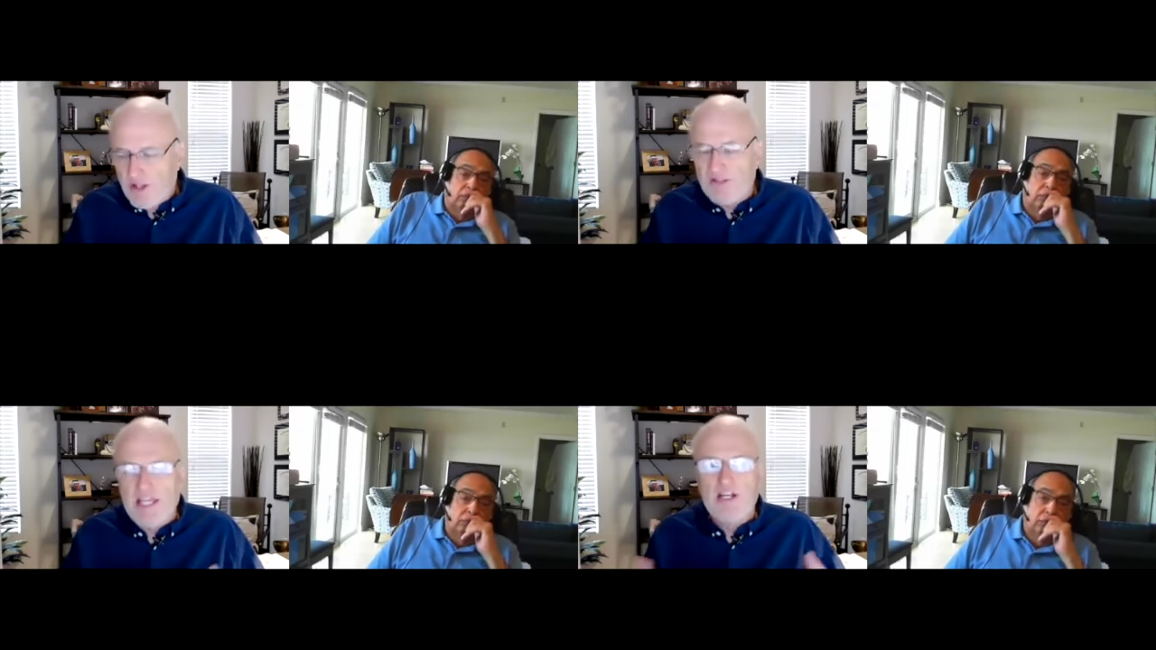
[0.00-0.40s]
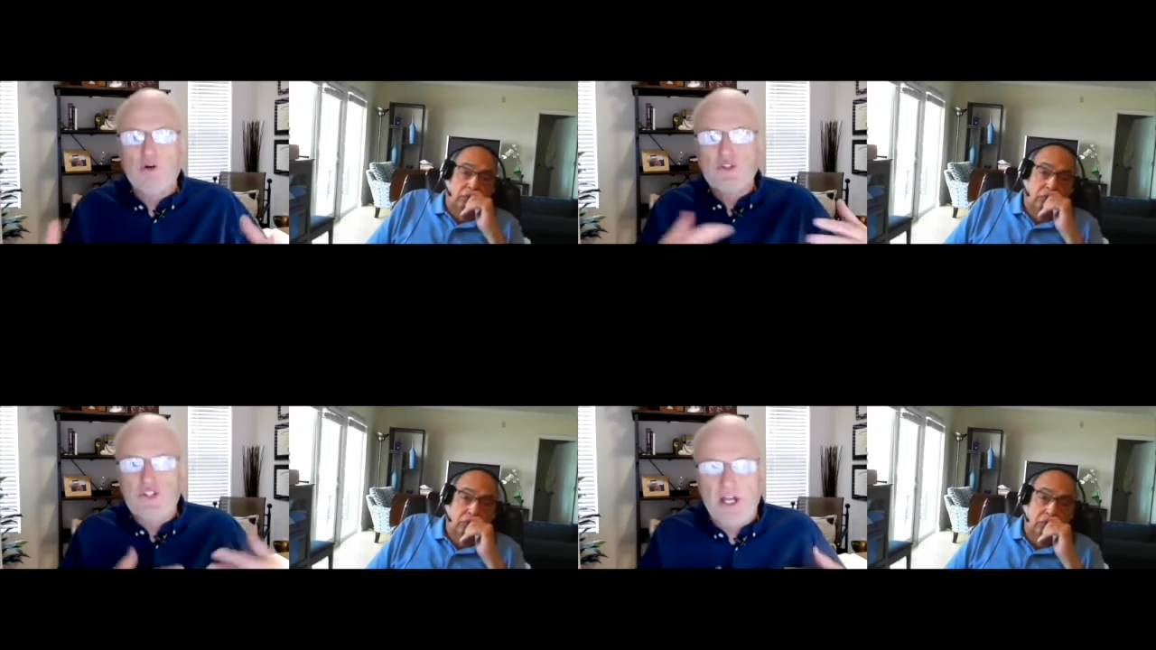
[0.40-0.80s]
Speaker 1: they
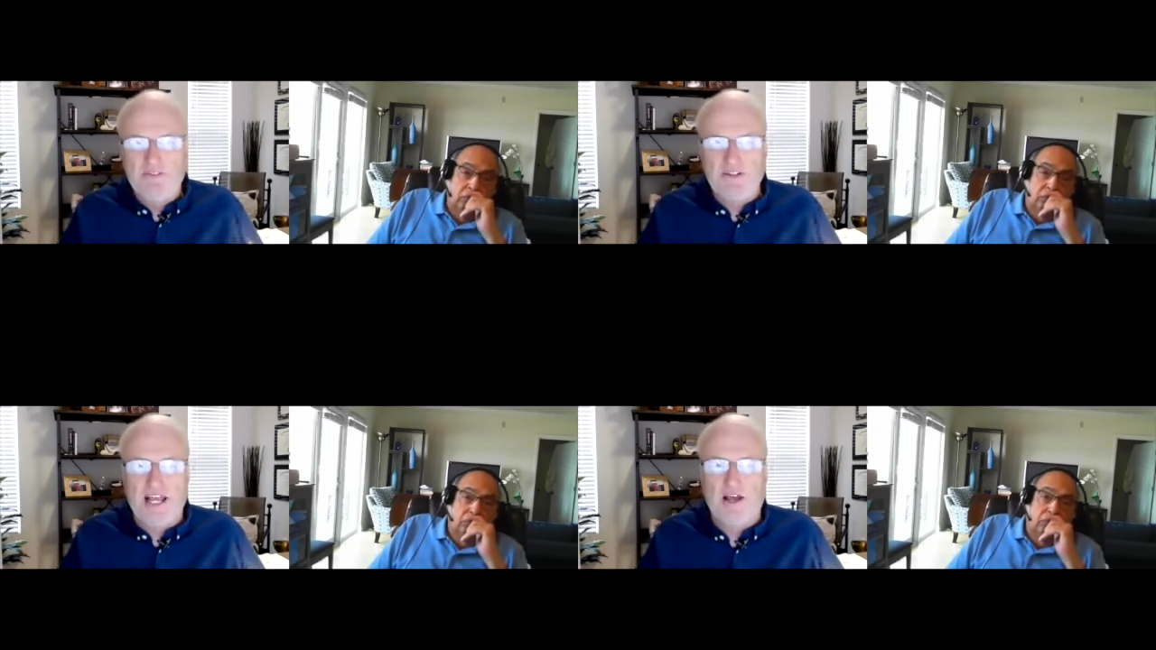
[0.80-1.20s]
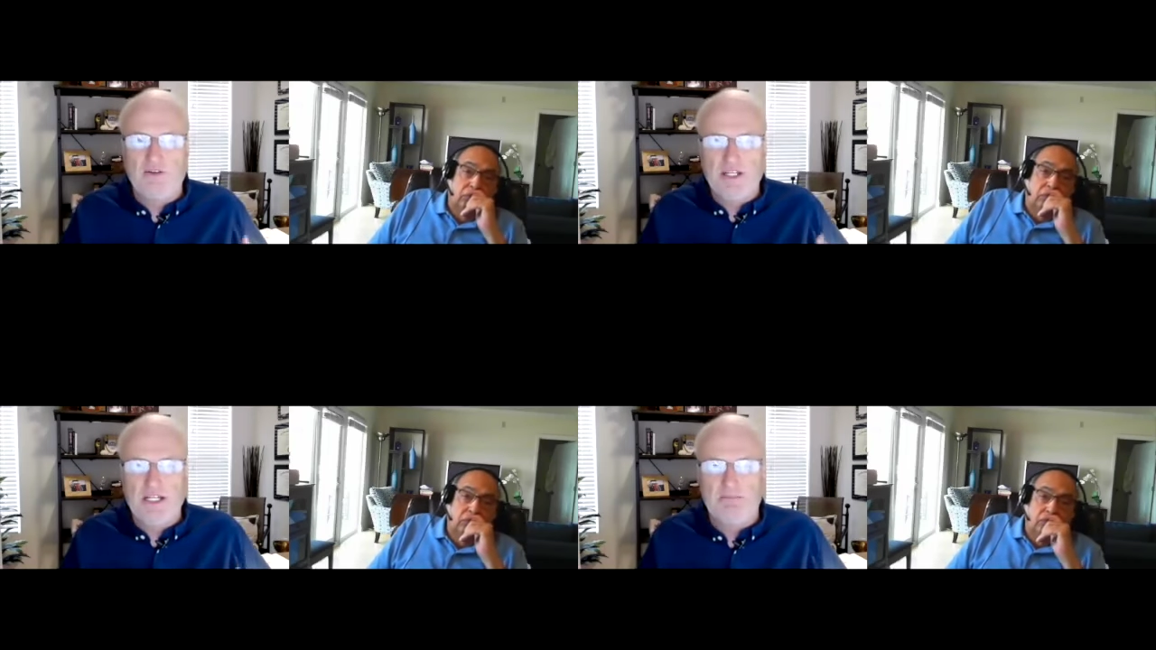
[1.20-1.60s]
don't stuff it
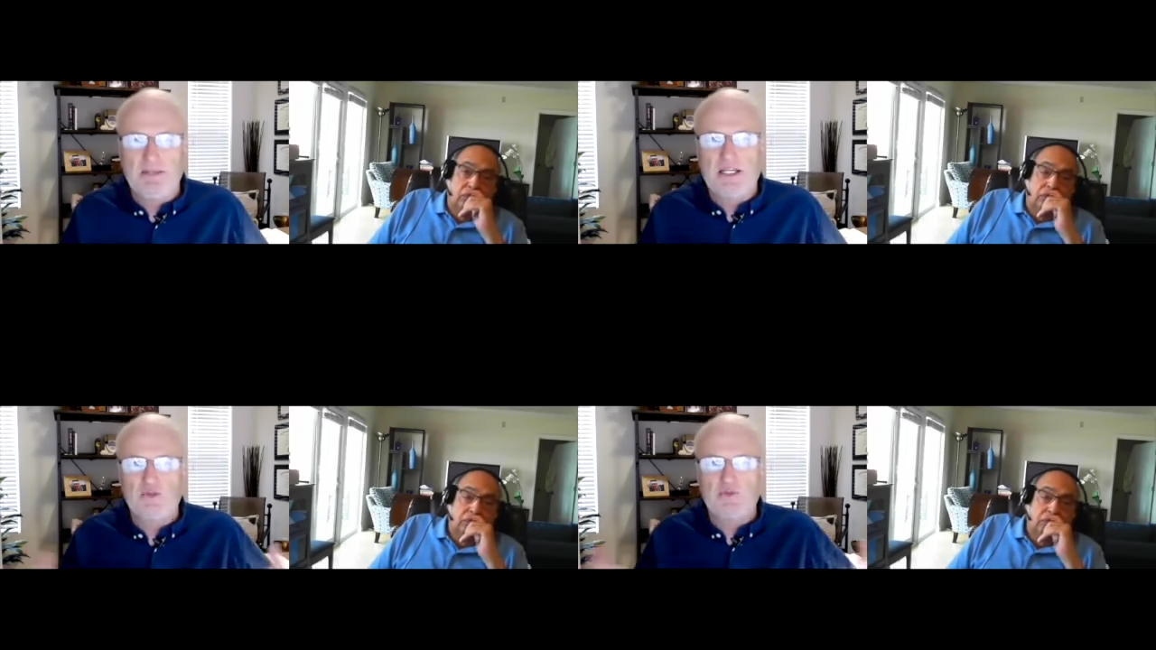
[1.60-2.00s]
down deep because